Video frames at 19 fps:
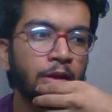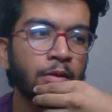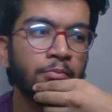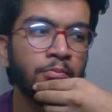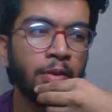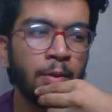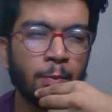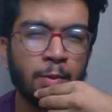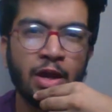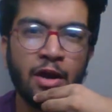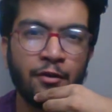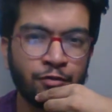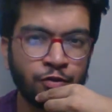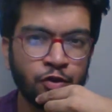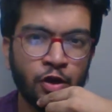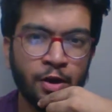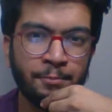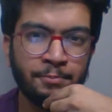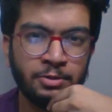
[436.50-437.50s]
Maybe
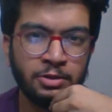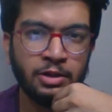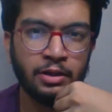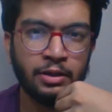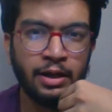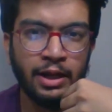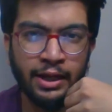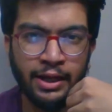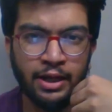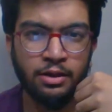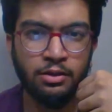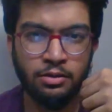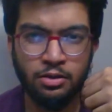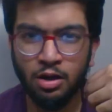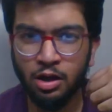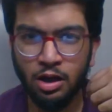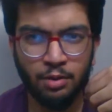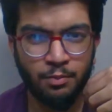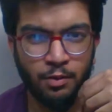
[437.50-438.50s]
after I'm done I can
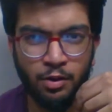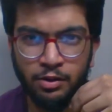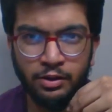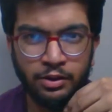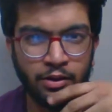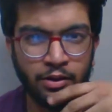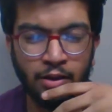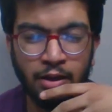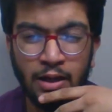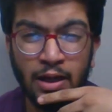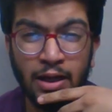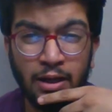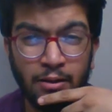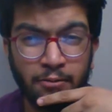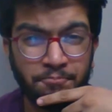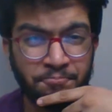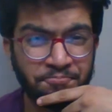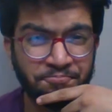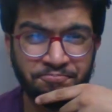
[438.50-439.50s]
talk about it.
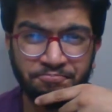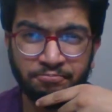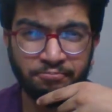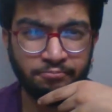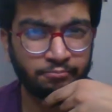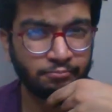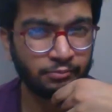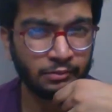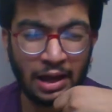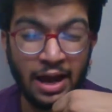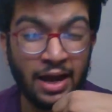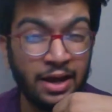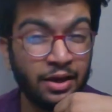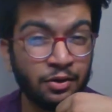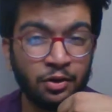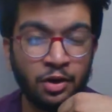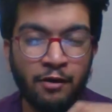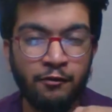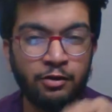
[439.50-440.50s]
I
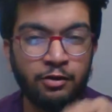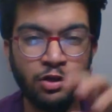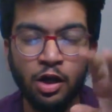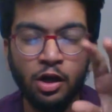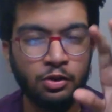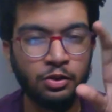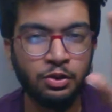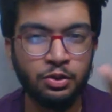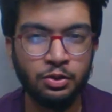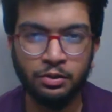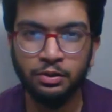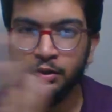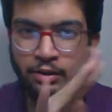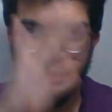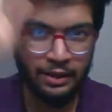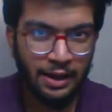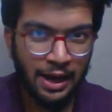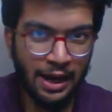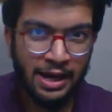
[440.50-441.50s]
don't know, I will talk to
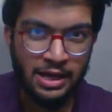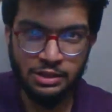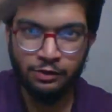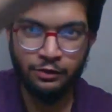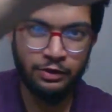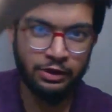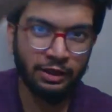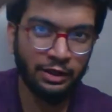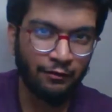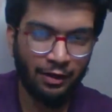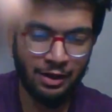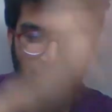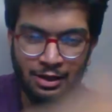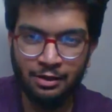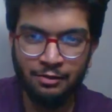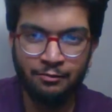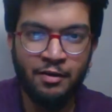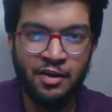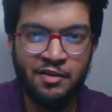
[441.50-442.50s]
the guys over there
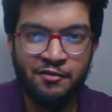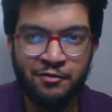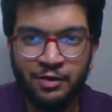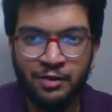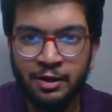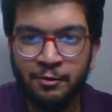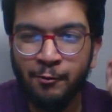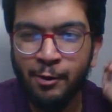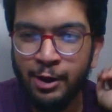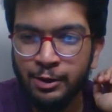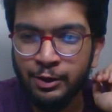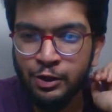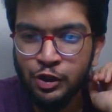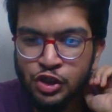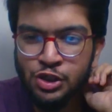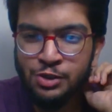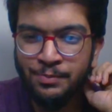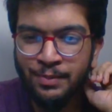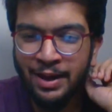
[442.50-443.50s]
when my
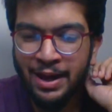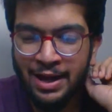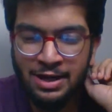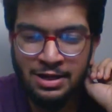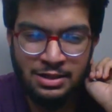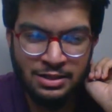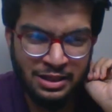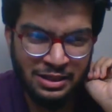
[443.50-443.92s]
internship ends.